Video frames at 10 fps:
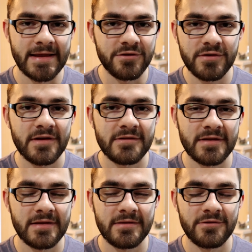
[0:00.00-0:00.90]
Injury
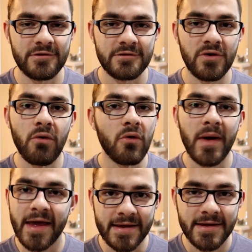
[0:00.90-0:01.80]
doesn't just go
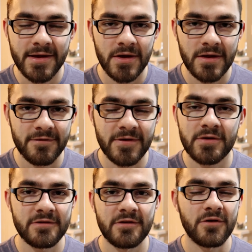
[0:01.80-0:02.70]
away. The
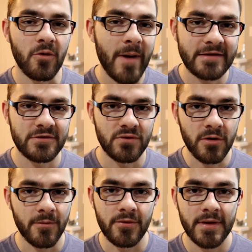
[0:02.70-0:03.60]
finger doesn't just go back to
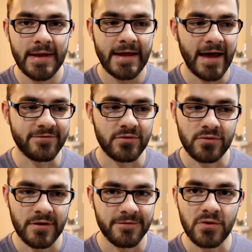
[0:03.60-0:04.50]
normal
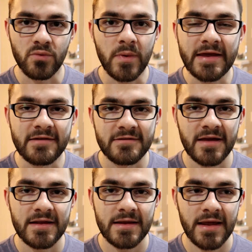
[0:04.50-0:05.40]
after a few weeks.
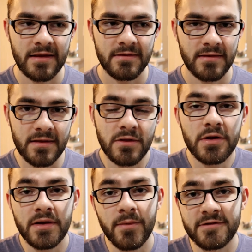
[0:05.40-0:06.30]
It
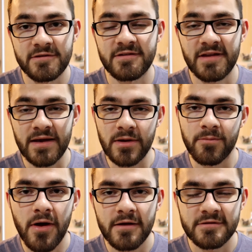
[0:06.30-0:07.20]
literally was a 6 to 8
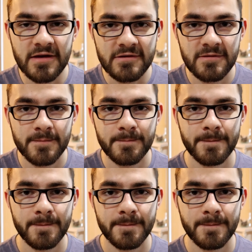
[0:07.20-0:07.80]
week process.